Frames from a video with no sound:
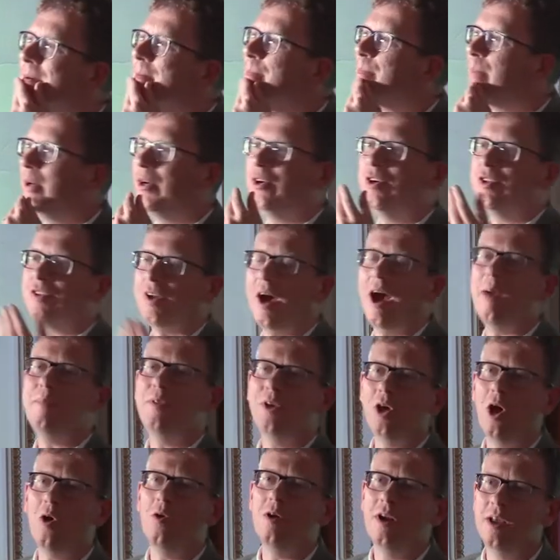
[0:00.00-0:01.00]
because I'm
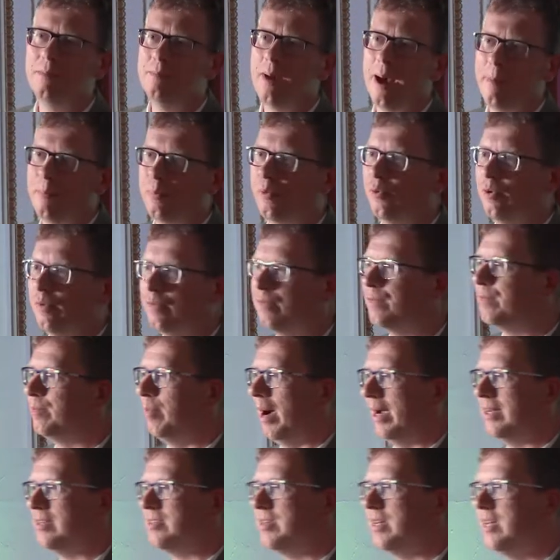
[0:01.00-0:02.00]
the only member of
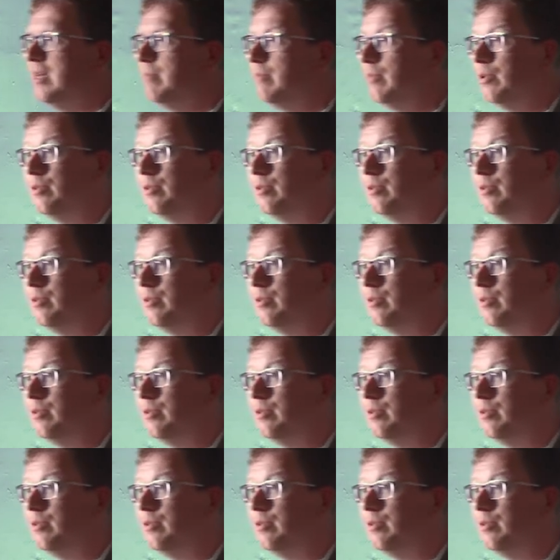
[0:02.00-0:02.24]
my team